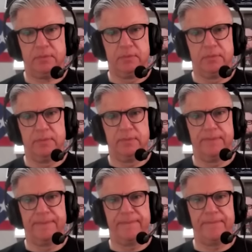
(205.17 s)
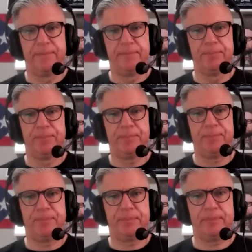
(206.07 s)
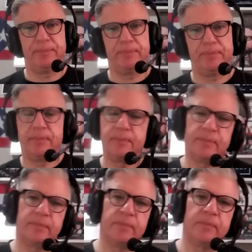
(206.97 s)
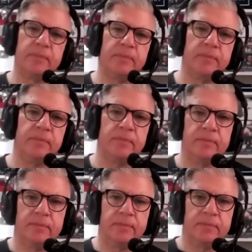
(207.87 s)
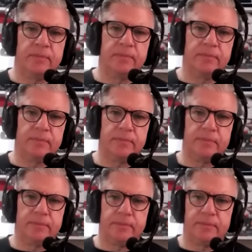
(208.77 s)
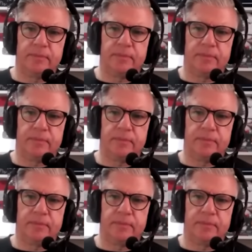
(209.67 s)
No words are spoken by the person on screen.